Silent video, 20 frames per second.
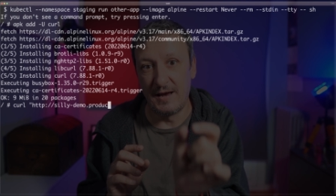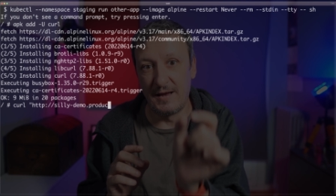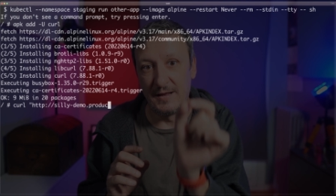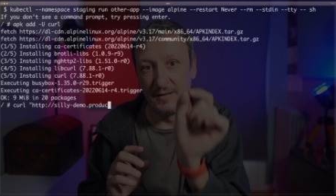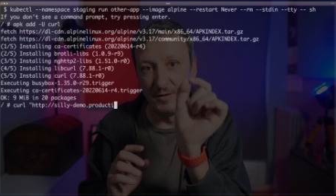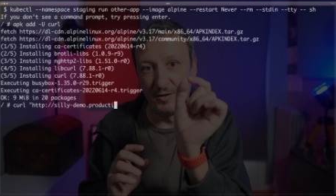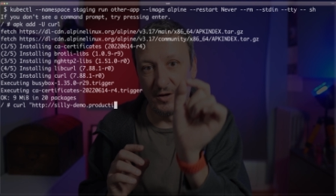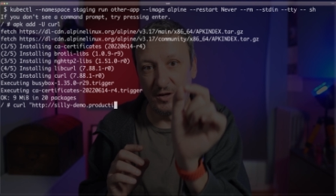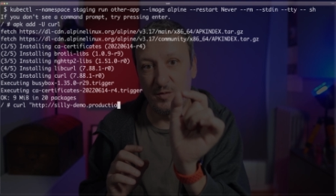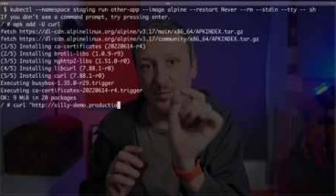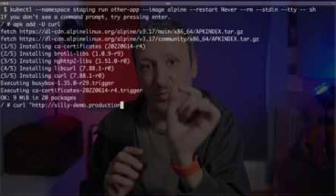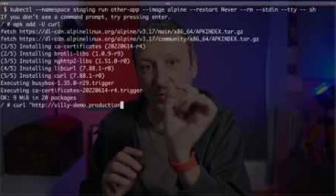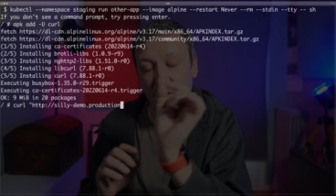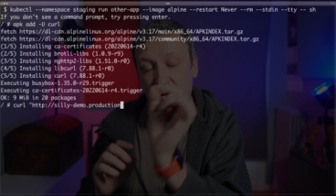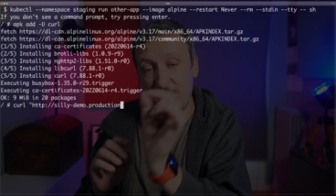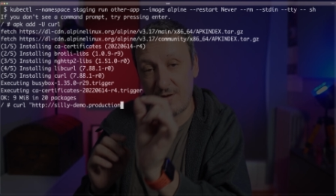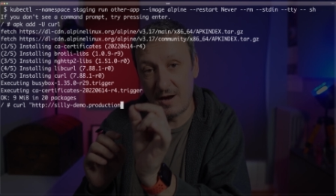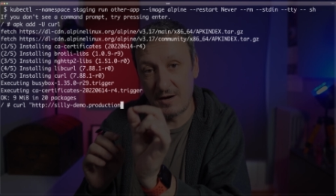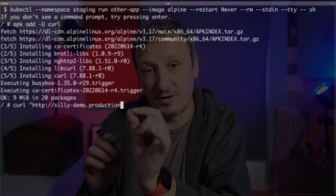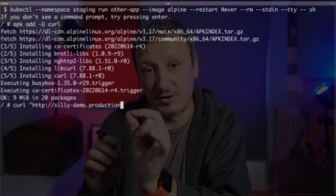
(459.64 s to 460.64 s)
and dot
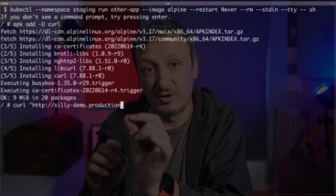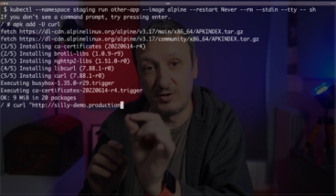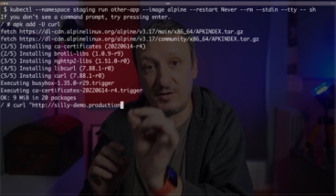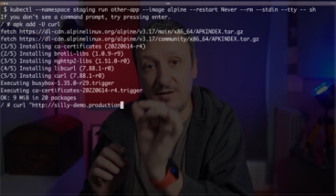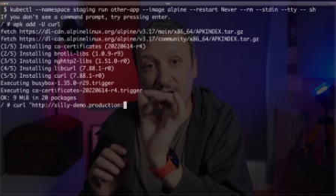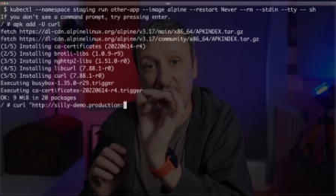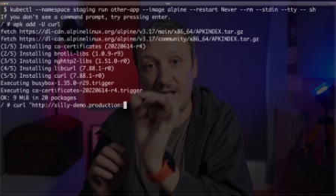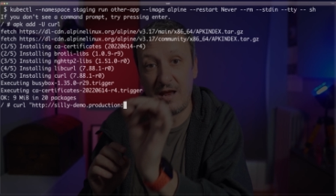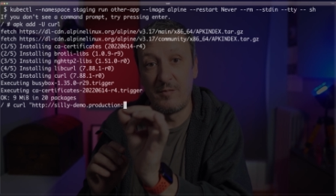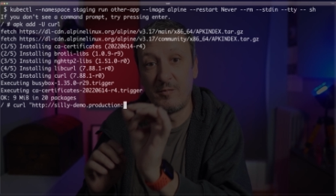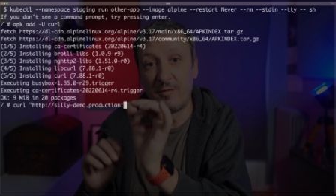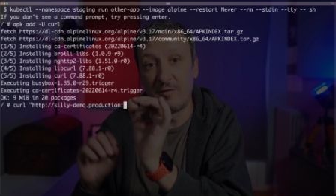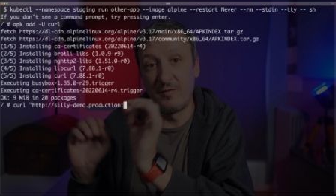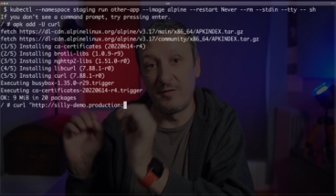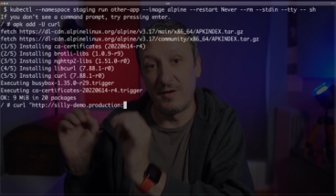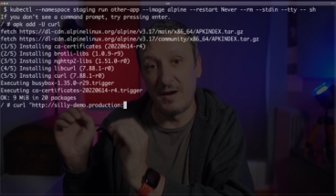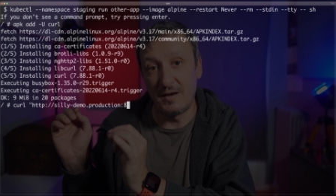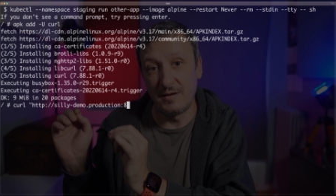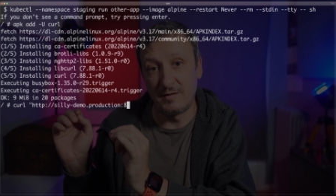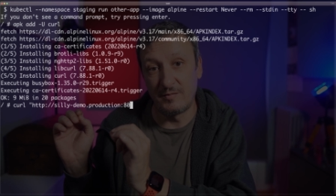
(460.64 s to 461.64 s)
production, the name of
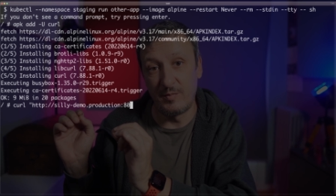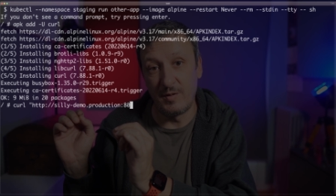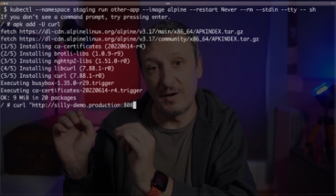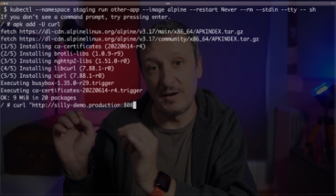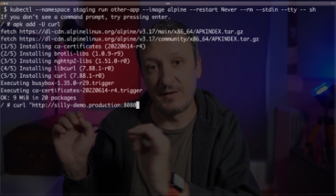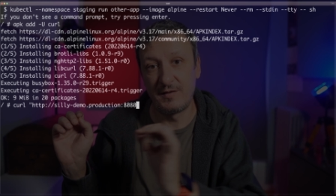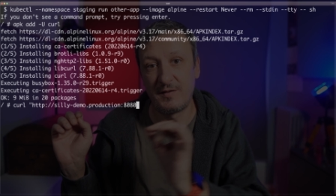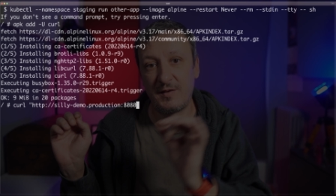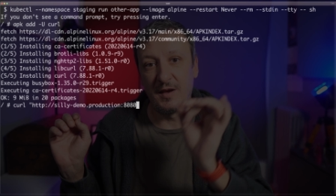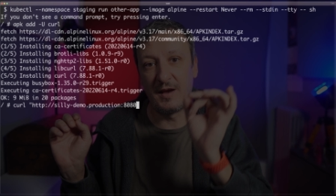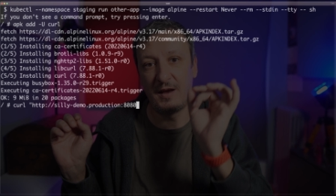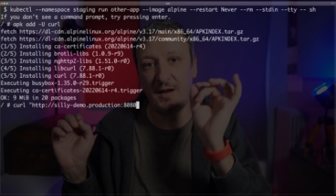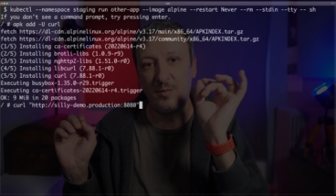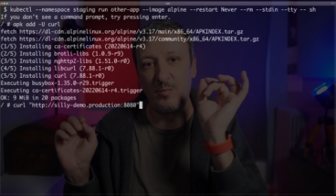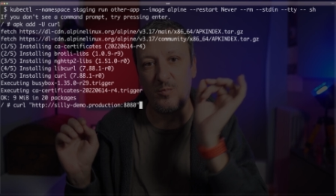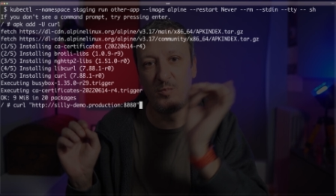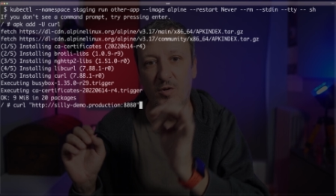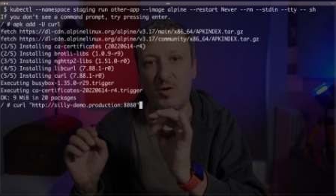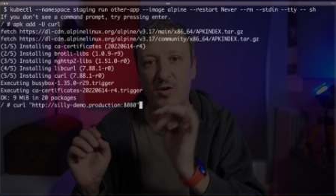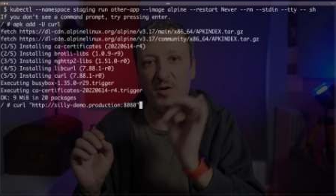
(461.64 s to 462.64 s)
the namespace,
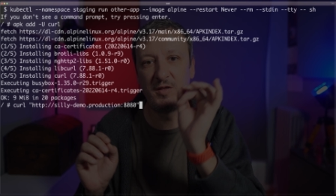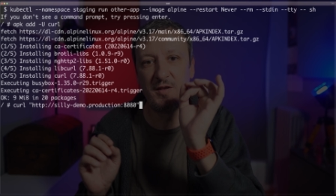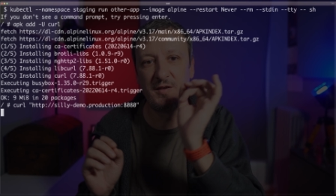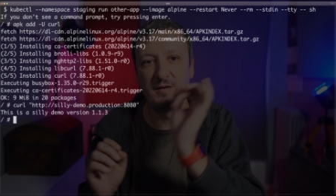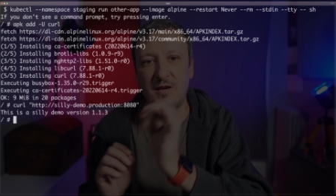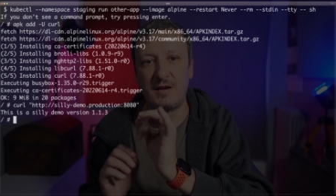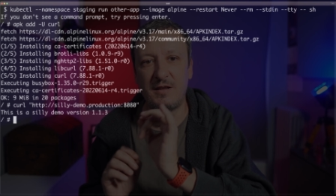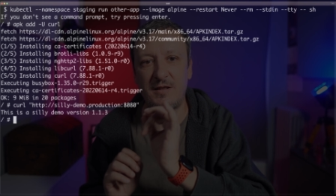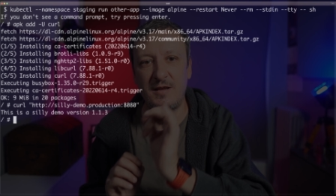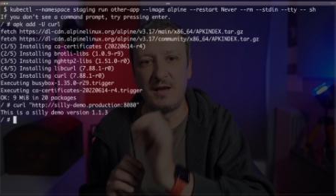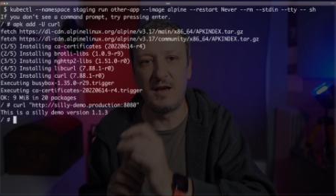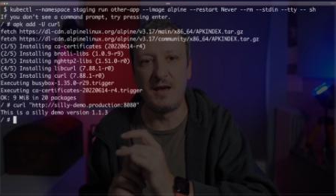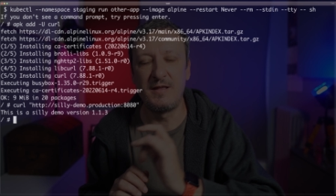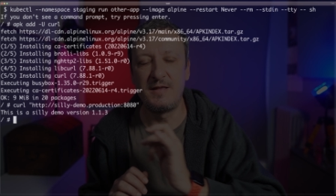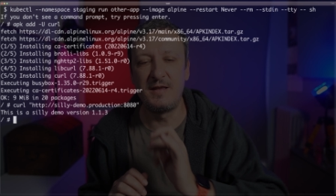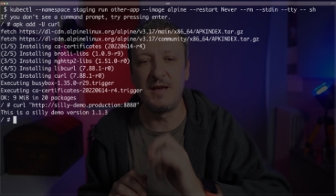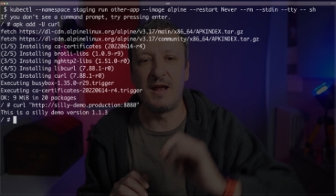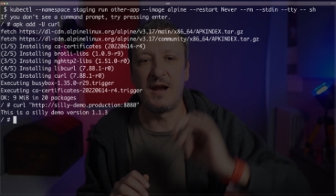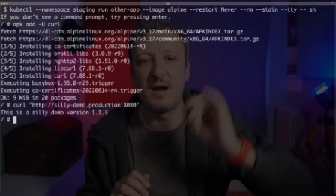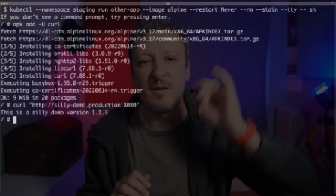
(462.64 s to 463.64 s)
and port is
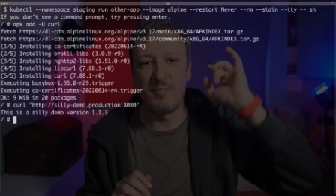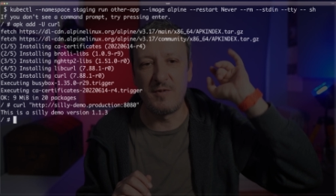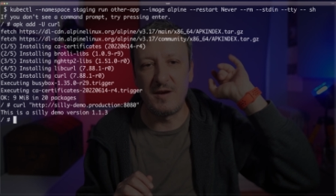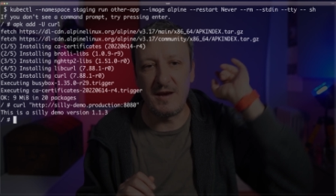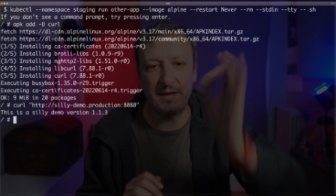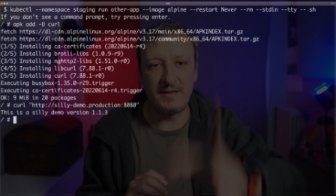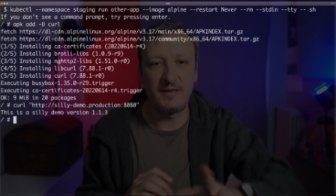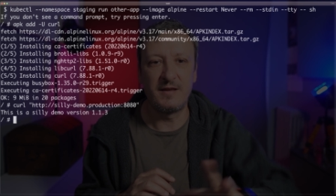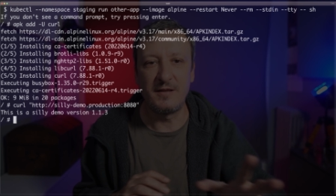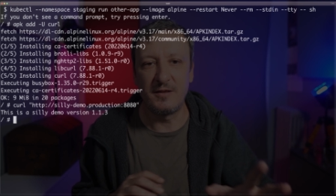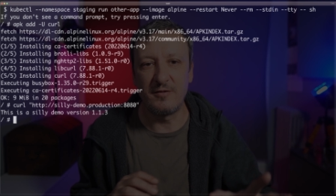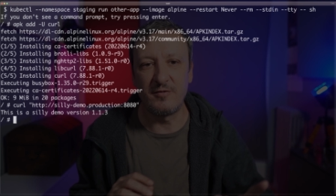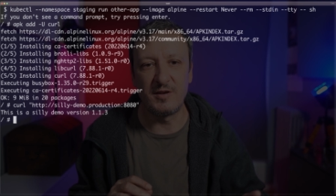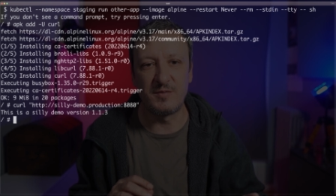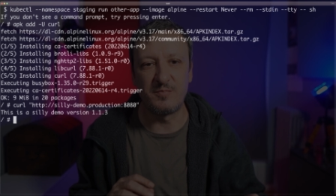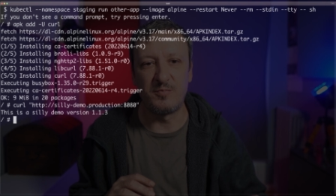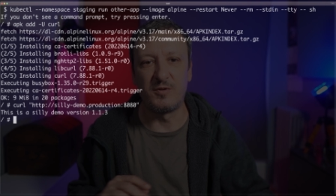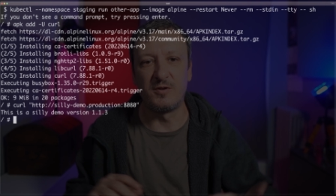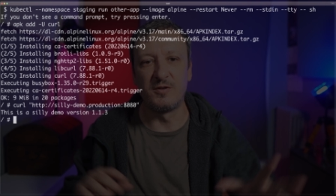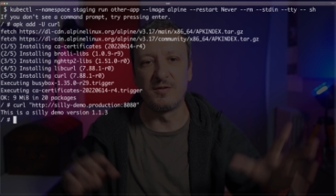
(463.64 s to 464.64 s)
8080, and I'm getting the
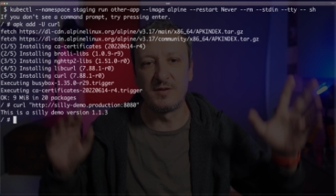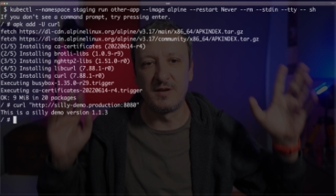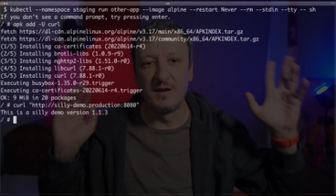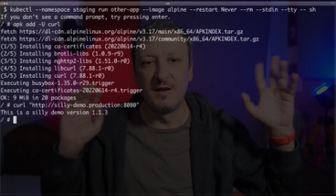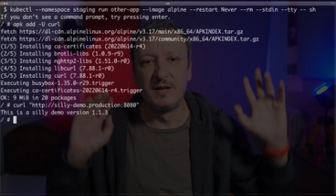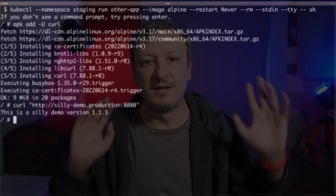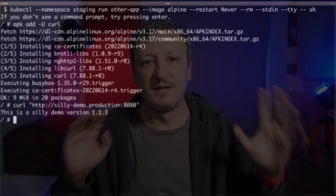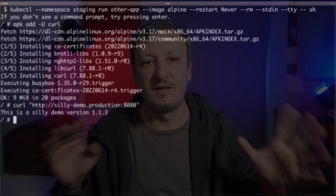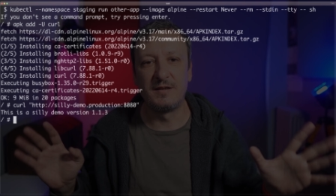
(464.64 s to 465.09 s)
response,